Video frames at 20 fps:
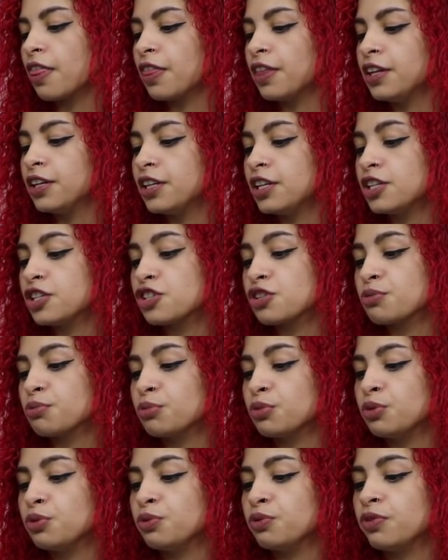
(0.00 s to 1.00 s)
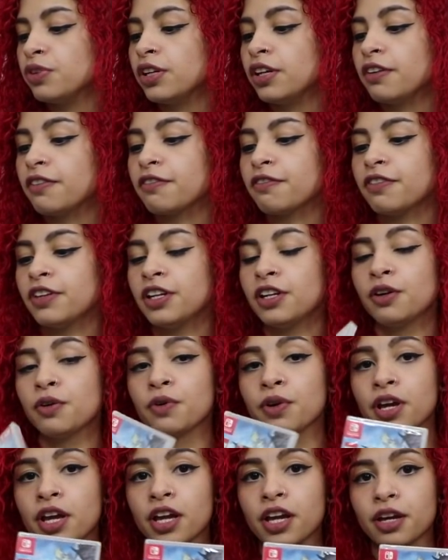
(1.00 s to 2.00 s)
the Ninja Movie
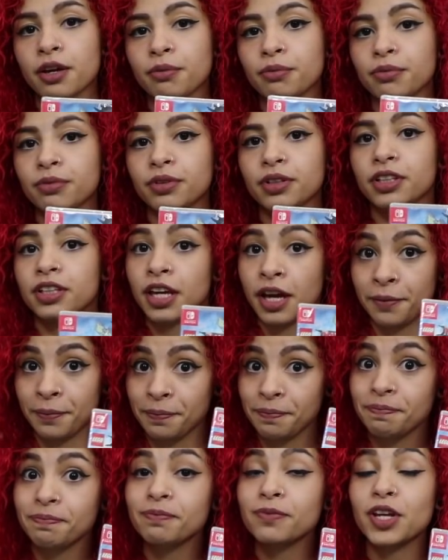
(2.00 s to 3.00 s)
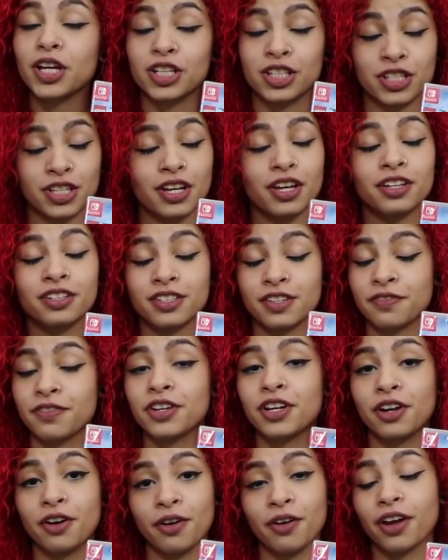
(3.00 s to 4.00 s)
video game, yeah, it's a
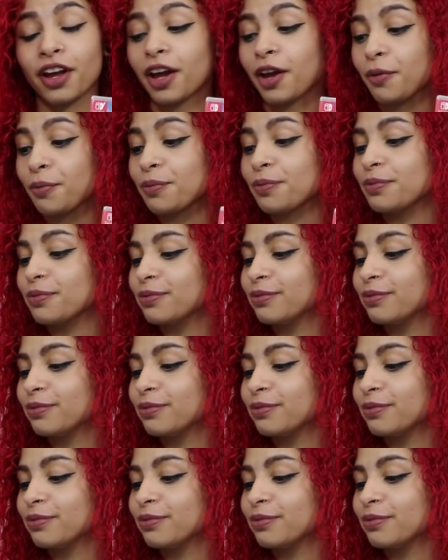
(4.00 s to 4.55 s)
video game.